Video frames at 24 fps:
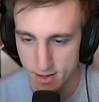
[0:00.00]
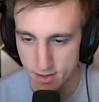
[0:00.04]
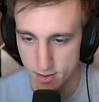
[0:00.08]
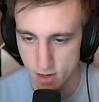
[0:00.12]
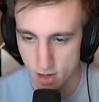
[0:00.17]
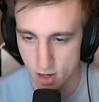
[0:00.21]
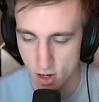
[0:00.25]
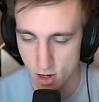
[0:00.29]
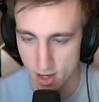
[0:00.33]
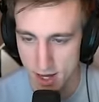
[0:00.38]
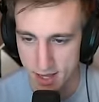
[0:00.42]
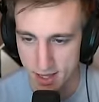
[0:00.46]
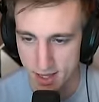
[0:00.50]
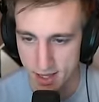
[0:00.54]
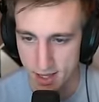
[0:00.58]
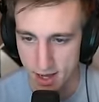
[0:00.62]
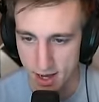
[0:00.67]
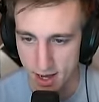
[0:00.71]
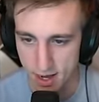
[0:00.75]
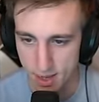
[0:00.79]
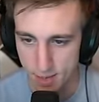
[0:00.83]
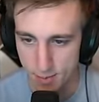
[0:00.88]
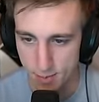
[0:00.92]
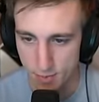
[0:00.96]
Oh, I
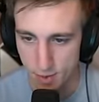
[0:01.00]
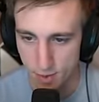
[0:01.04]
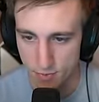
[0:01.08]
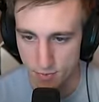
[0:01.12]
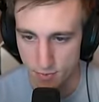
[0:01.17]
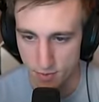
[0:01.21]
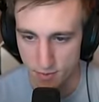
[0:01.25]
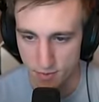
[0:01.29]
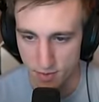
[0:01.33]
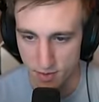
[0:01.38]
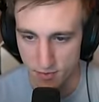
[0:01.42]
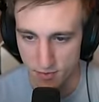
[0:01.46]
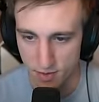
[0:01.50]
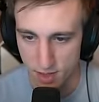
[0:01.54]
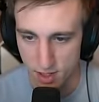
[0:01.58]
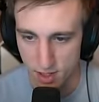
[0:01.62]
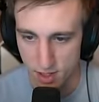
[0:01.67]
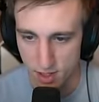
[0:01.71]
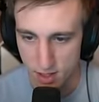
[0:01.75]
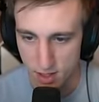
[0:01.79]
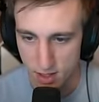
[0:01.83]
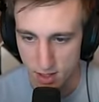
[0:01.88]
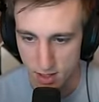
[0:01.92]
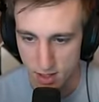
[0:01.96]
hit both for 50.
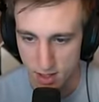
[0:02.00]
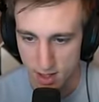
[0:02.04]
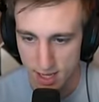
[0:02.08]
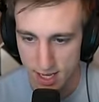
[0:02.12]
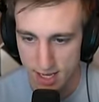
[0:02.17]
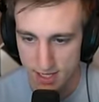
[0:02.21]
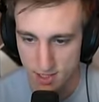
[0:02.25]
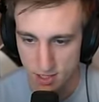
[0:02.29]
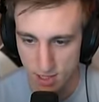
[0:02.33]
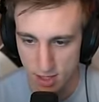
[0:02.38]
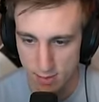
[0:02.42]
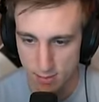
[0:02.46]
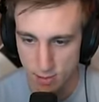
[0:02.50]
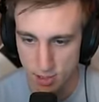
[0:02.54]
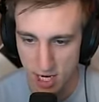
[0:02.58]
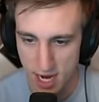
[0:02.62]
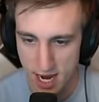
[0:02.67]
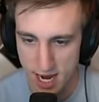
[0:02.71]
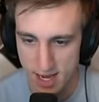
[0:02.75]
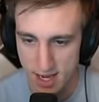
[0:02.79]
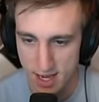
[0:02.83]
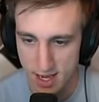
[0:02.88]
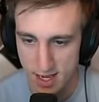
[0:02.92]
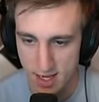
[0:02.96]
It's Slim
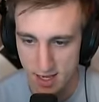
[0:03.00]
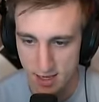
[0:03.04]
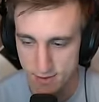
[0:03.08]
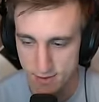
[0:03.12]
Shady.